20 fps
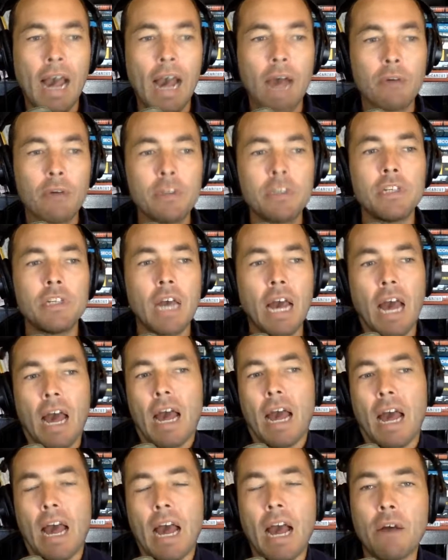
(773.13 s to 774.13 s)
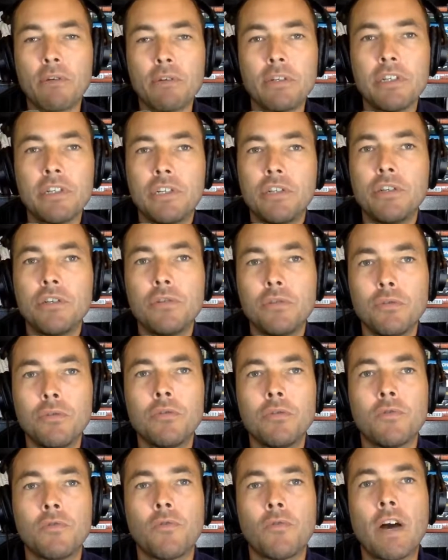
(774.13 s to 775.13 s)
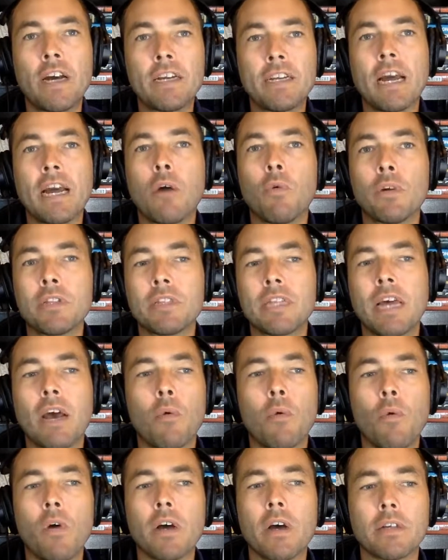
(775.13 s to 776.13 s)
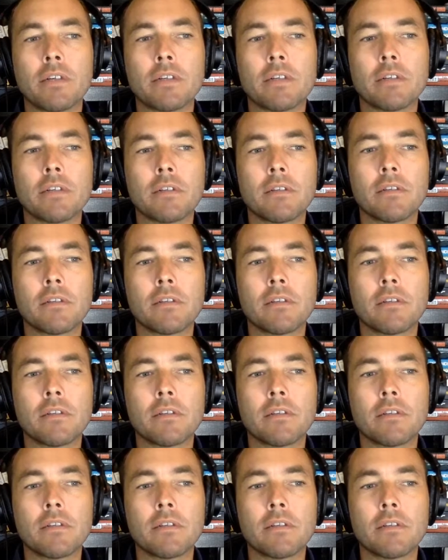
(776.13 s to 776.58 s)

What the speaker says: did you find out what that was?